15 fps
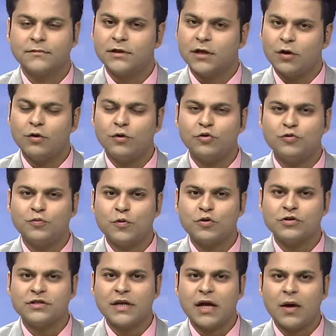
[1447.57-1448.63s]
On to
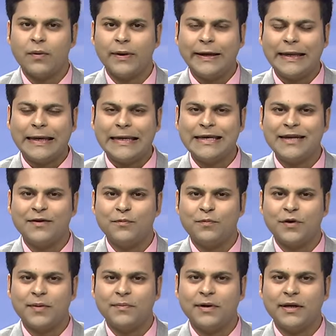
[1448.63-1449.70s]
sports now. In Indian
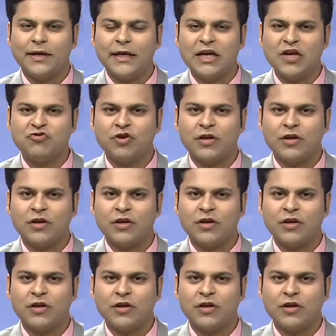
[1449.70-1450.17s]
Premier League,